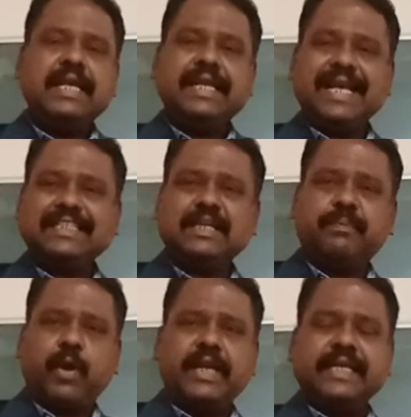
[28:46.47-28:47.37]
Next
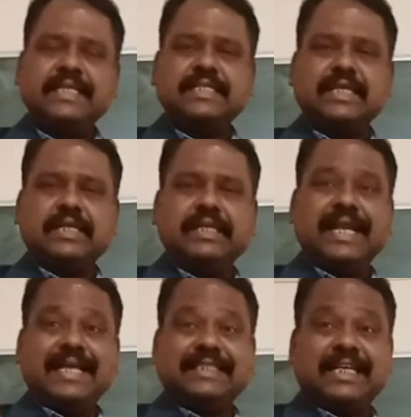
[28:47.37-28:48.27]
point is
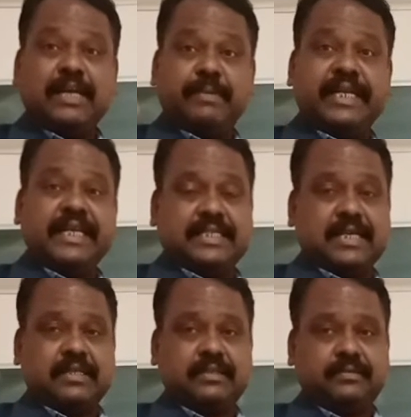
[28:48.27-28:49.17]
next limitation